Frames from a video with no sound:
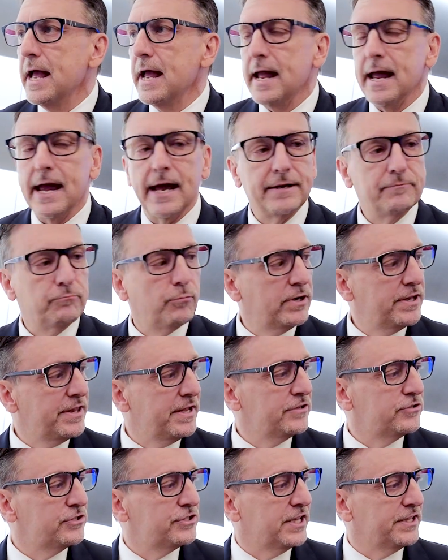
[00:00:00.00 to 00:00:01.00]
And one of the
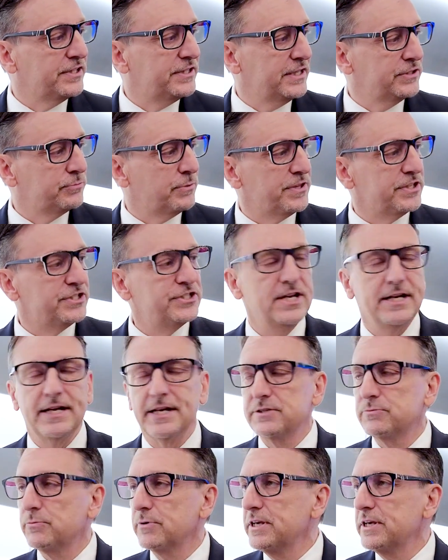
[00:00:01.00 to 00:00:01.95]
interesting things with a seat is